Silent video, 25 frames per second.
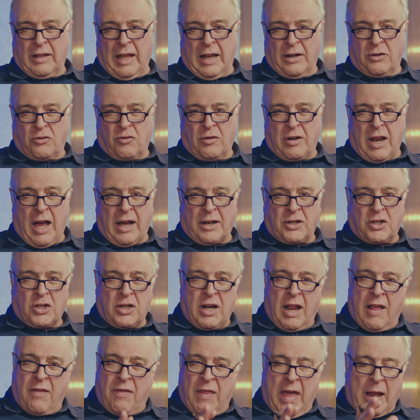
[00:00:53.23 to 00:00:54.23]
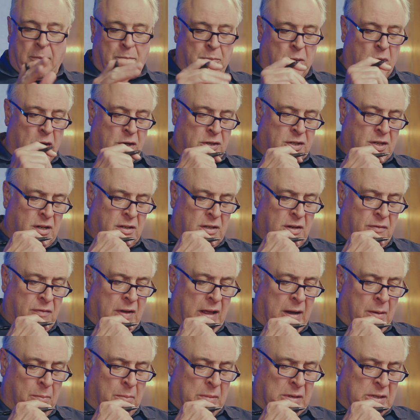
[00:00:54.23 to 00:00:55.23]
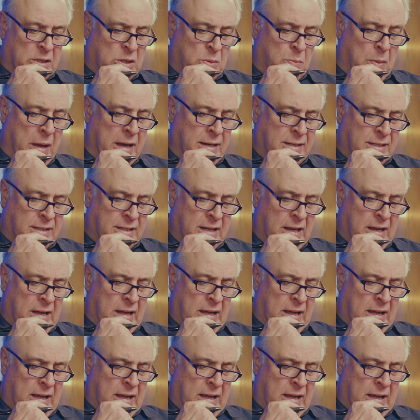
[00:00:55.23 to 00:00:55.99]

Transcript: introduction in that personal development space.